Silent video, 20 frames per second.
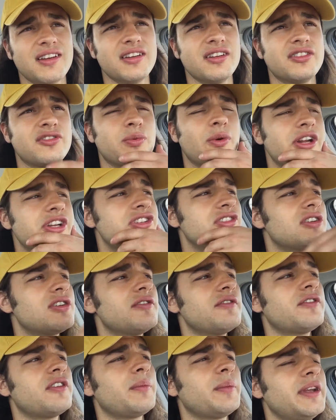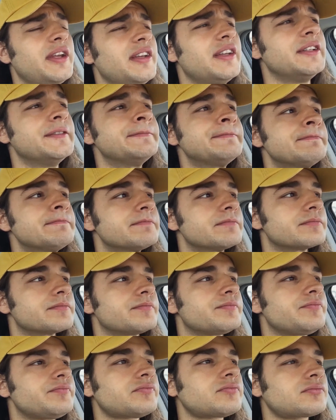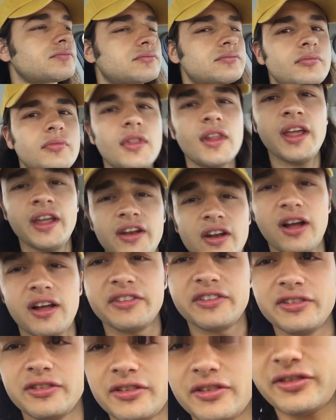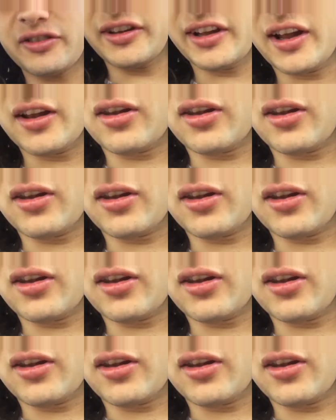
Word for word: a sweatshirt from it. And as you can see, I